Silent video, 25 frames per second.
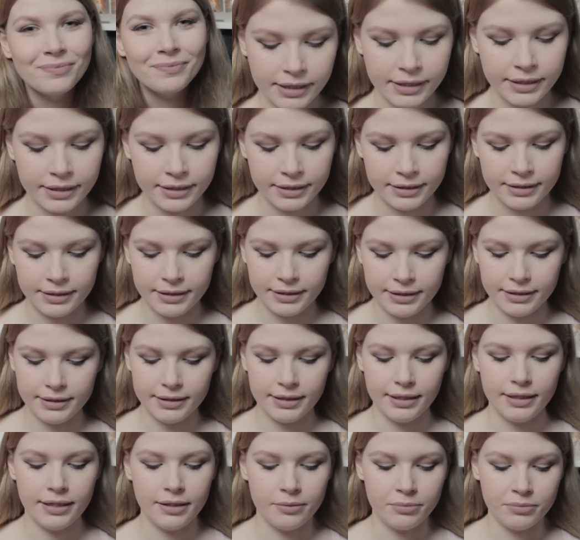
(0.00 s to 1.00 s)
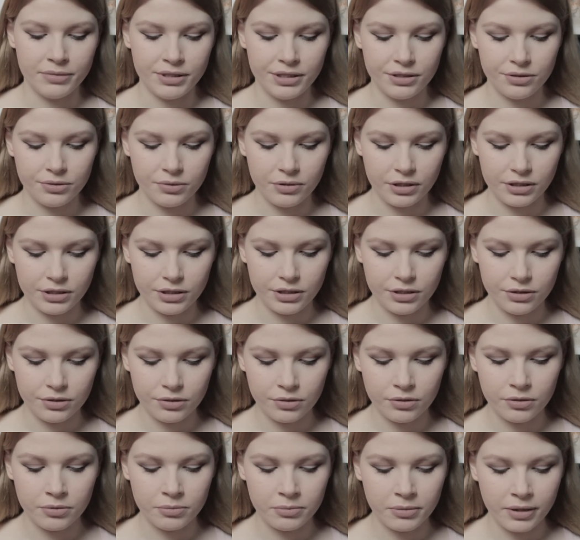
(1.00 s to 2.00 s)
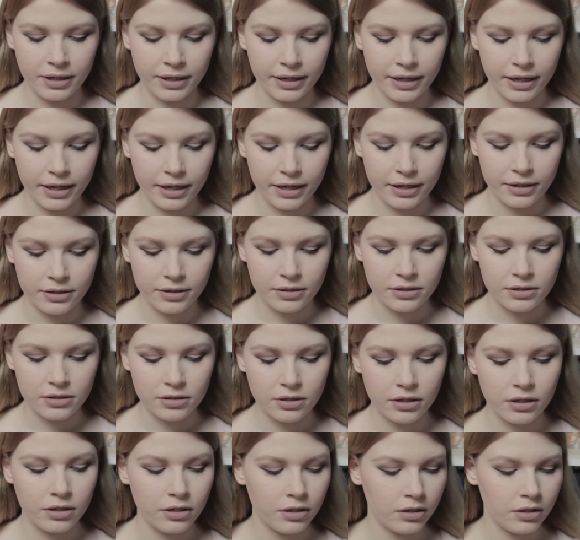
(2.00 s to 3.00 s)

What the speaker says: And let me swatch it on my hand.